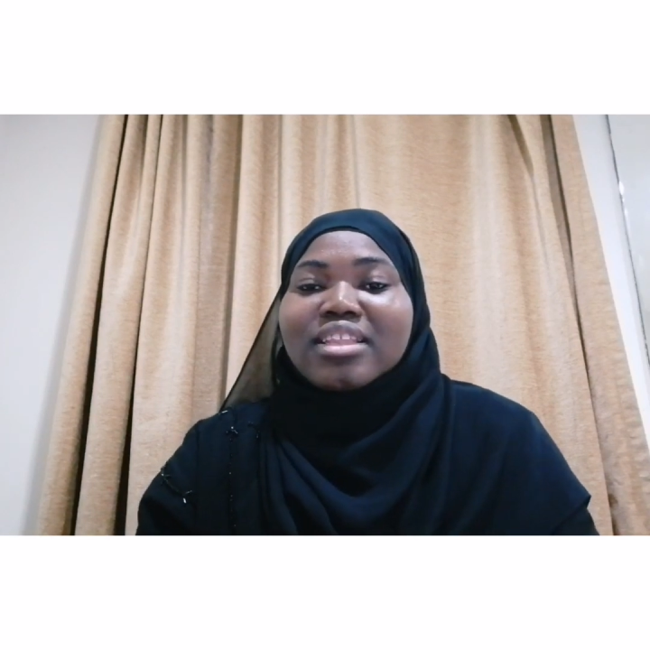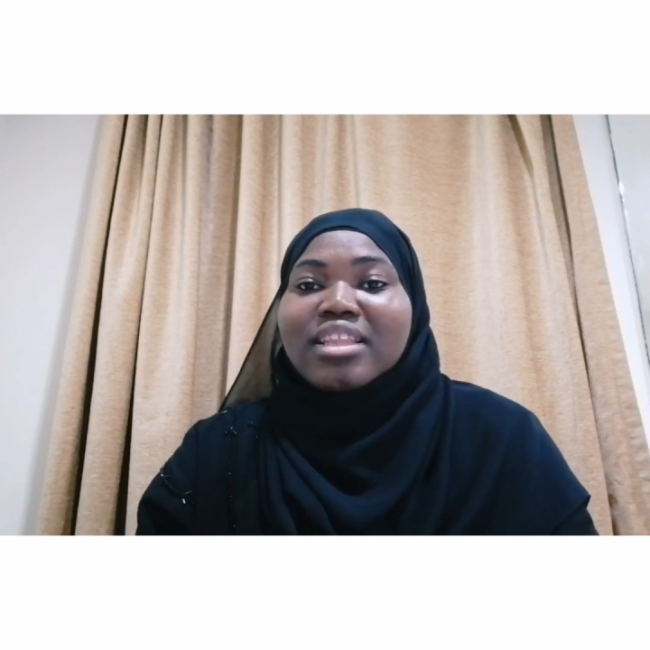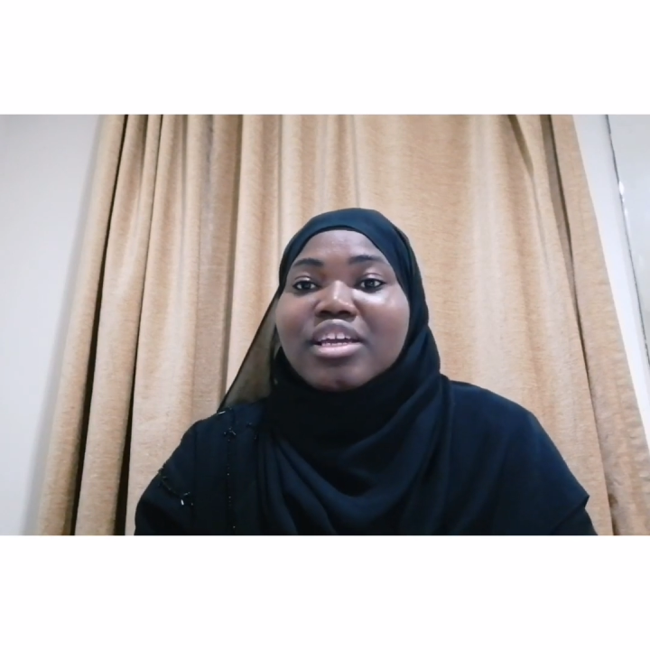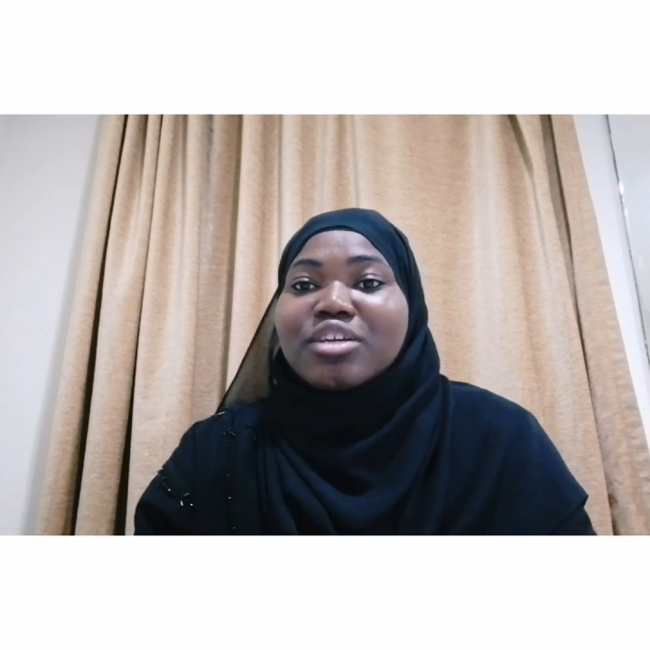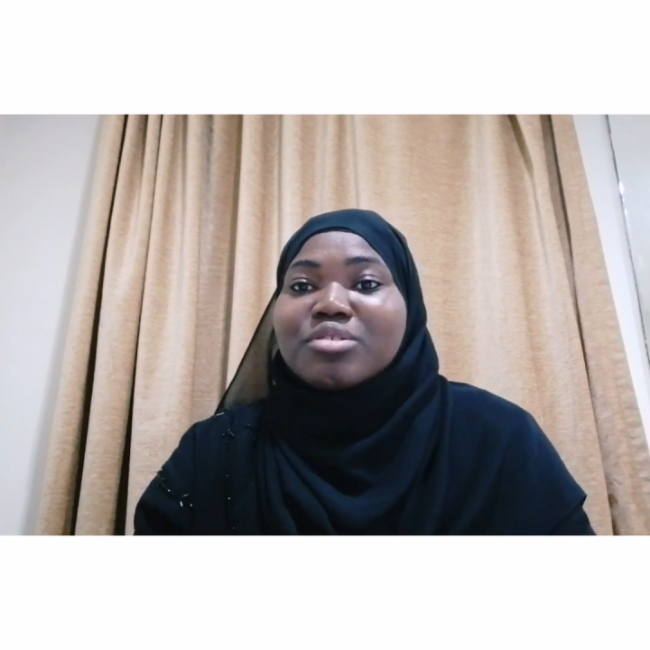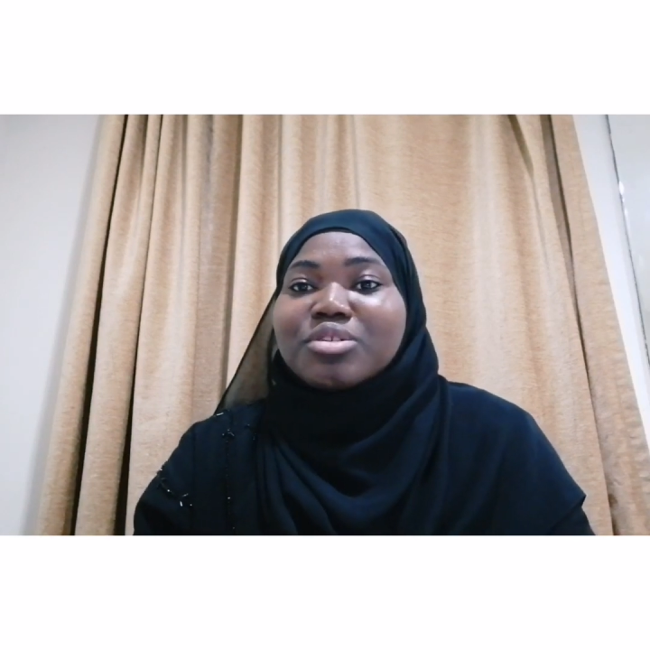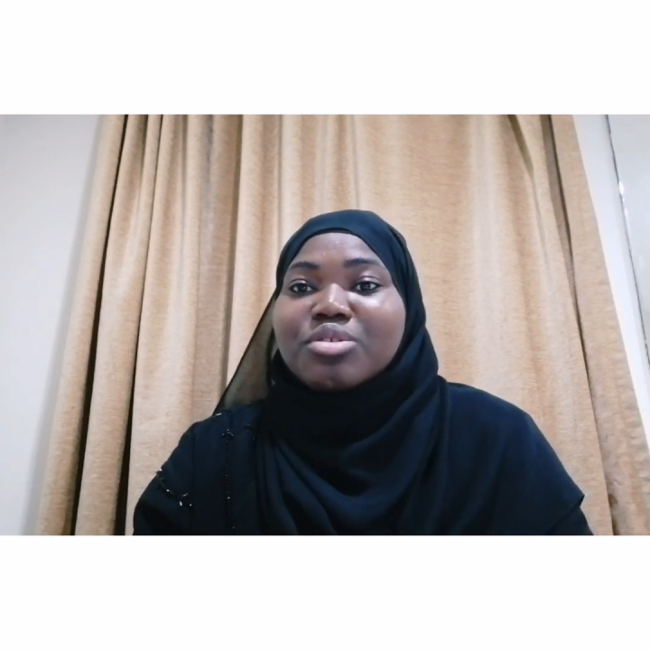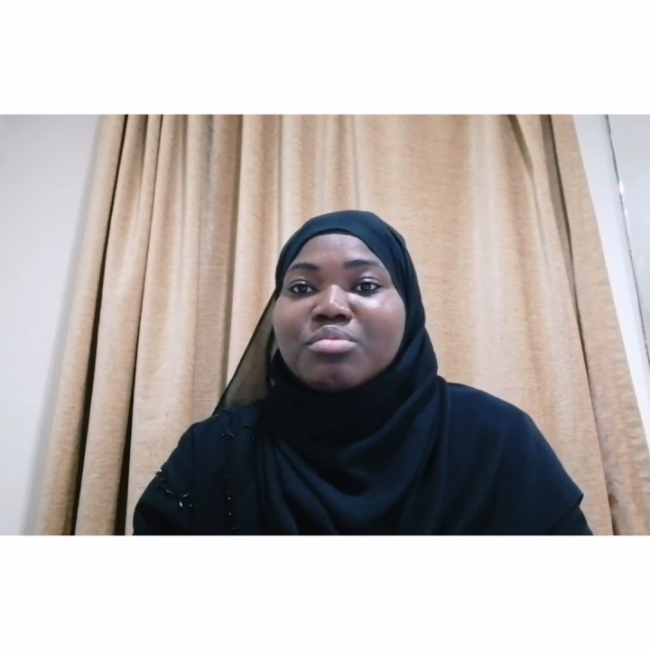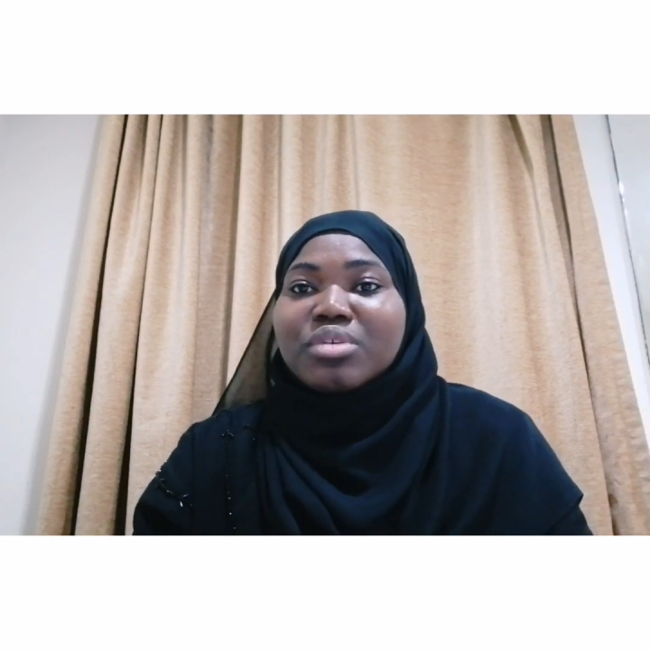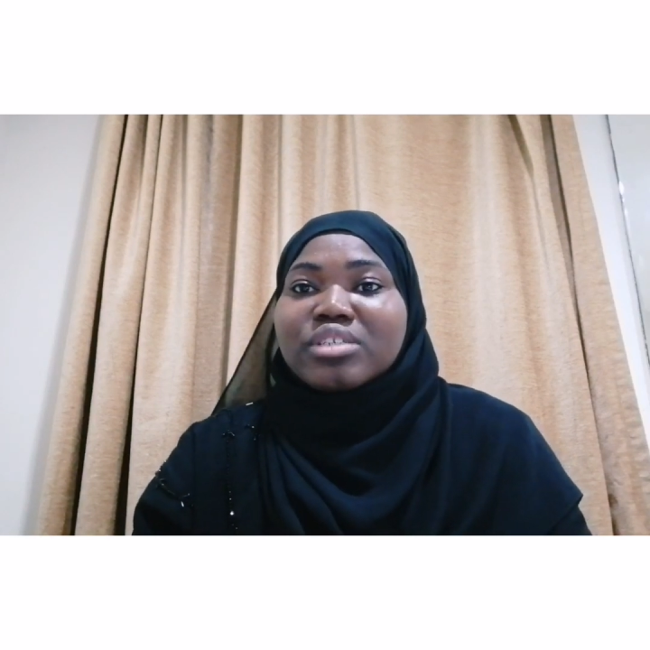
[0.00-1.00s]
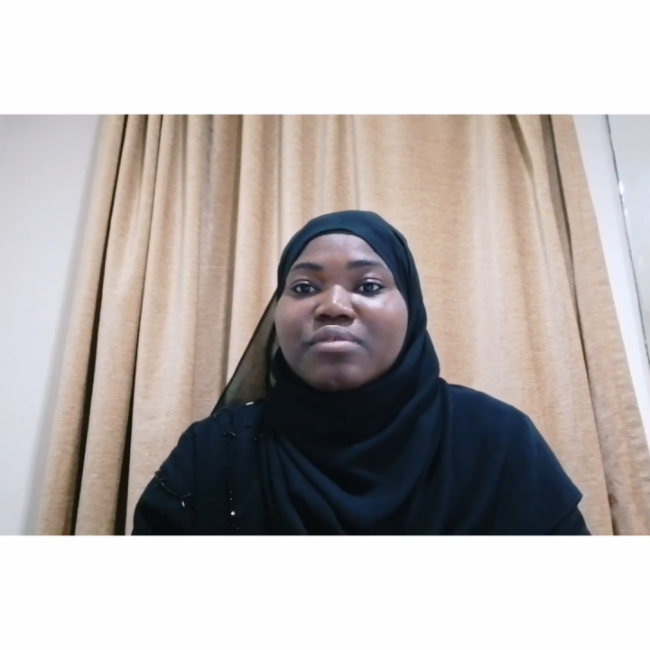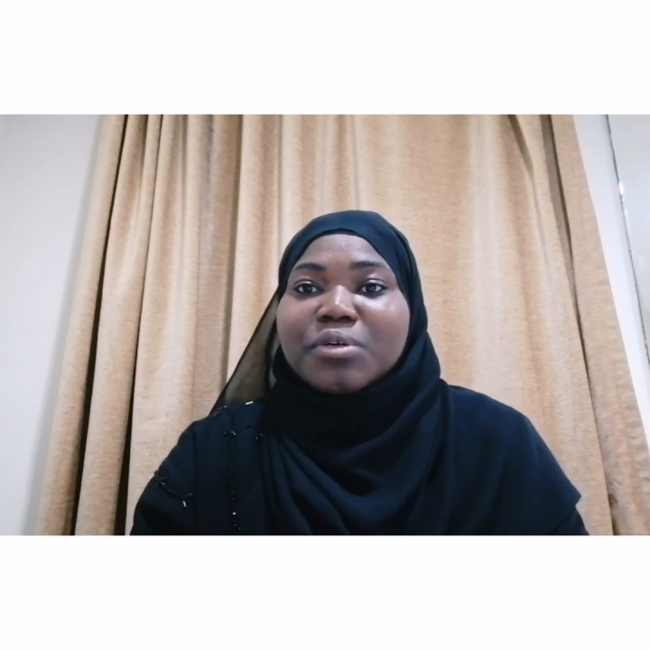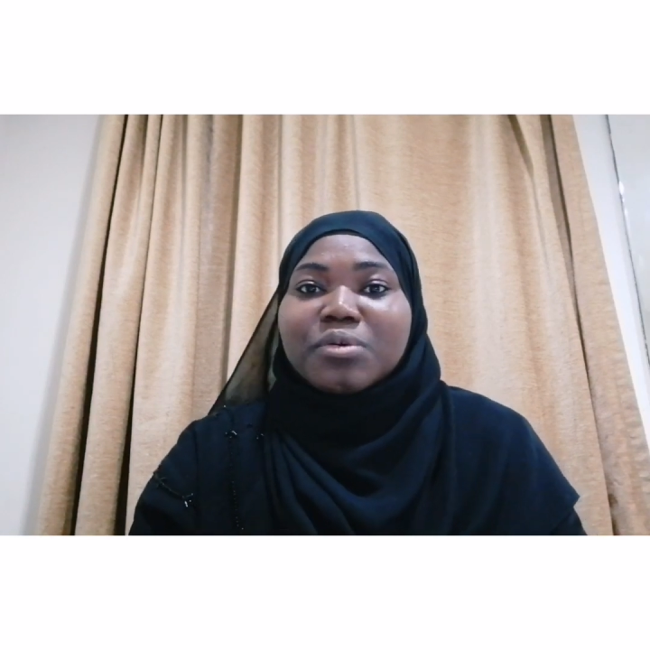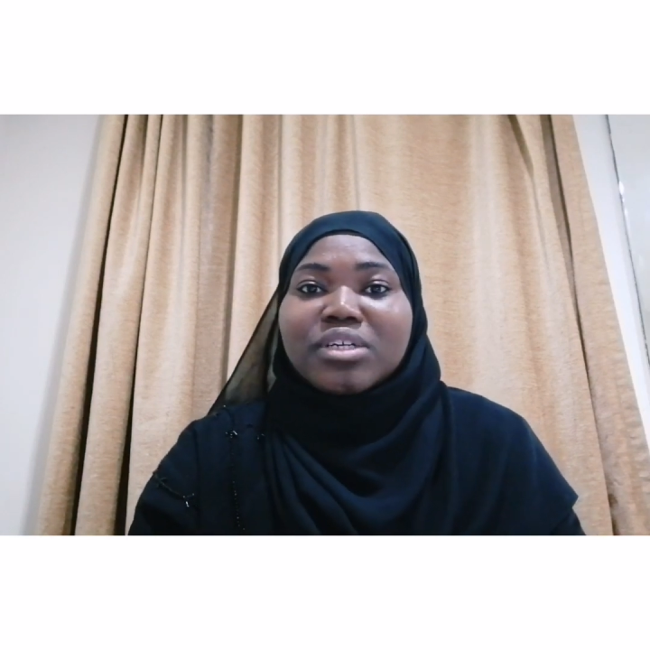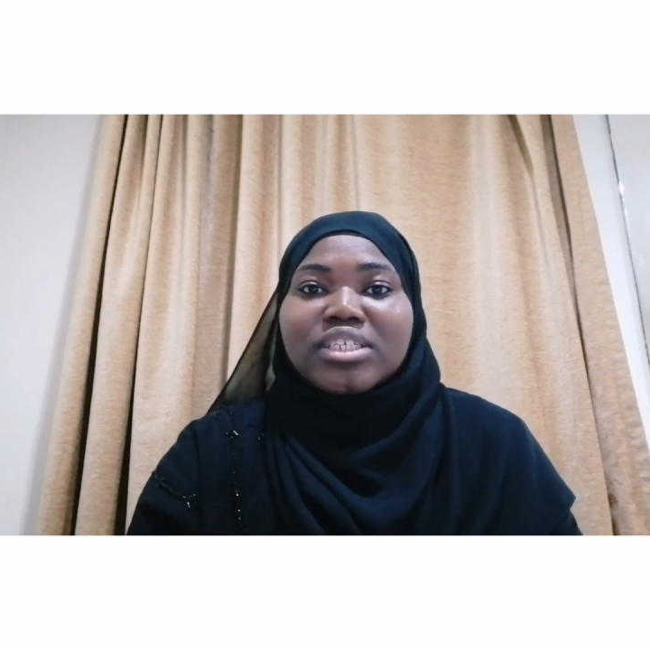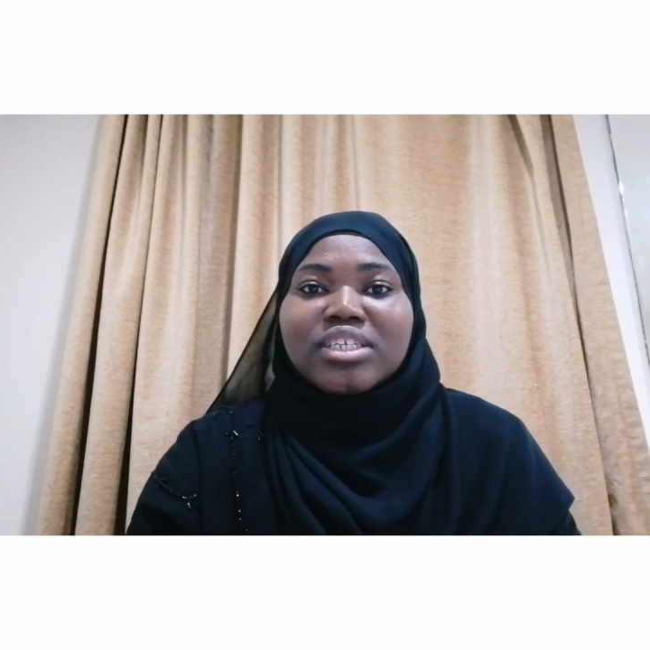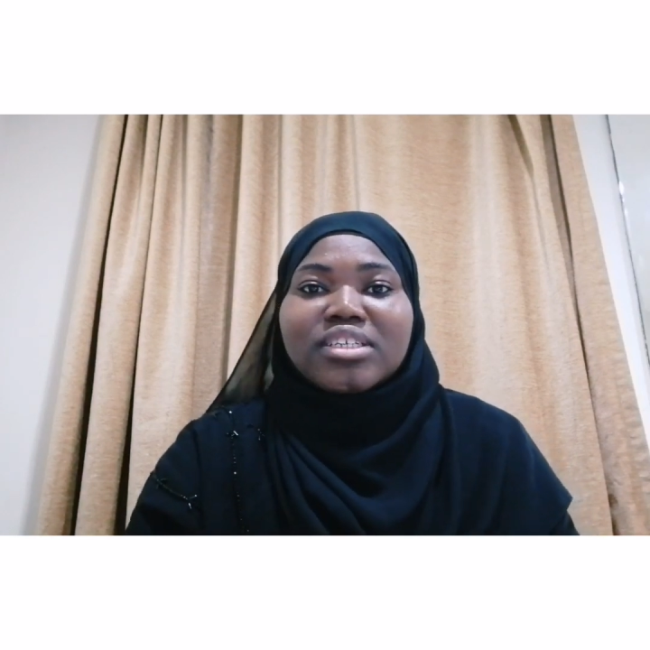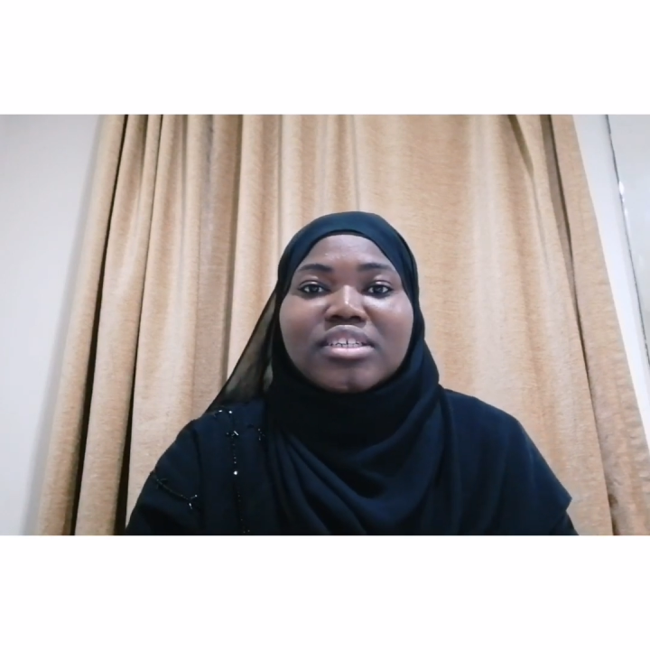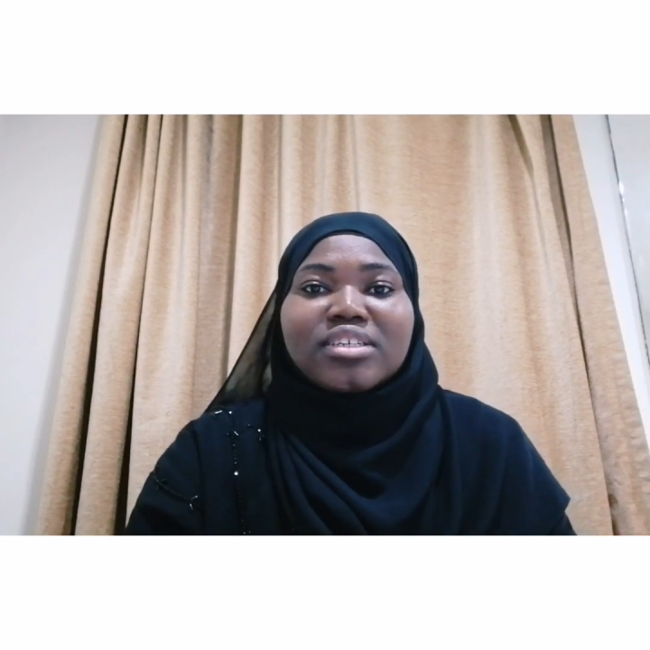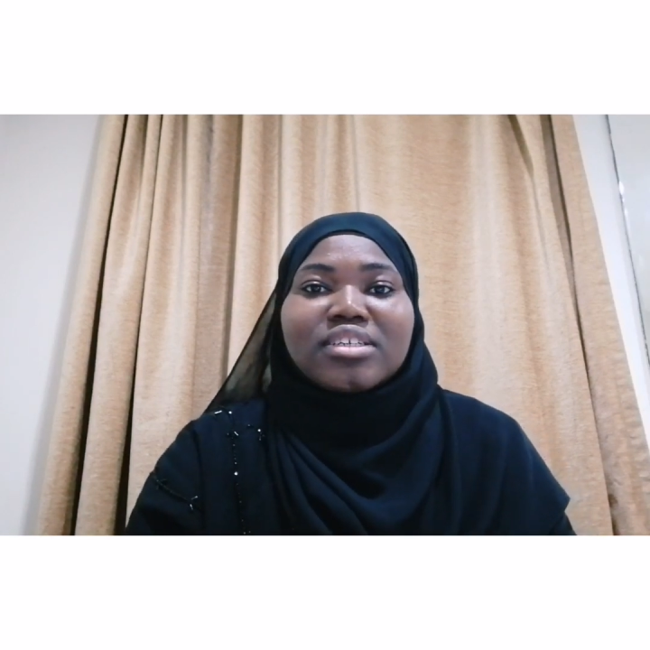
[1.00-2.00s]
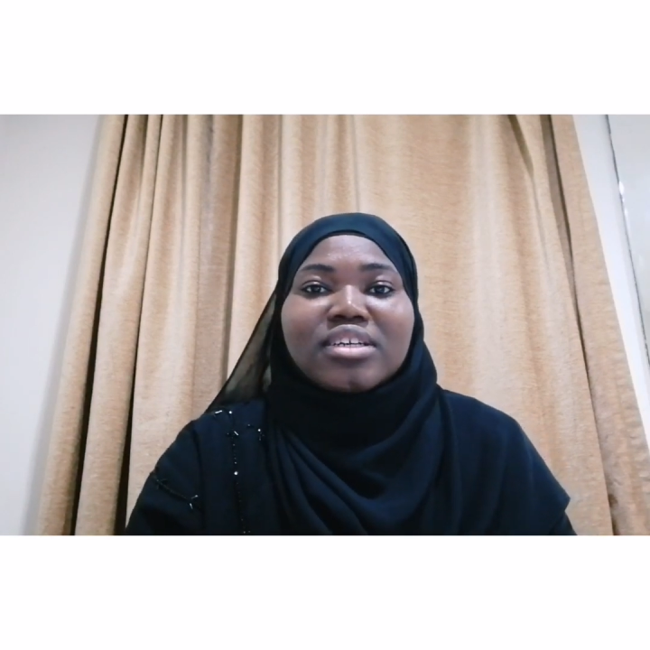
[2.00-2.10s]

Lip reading: Thank you so much for watching.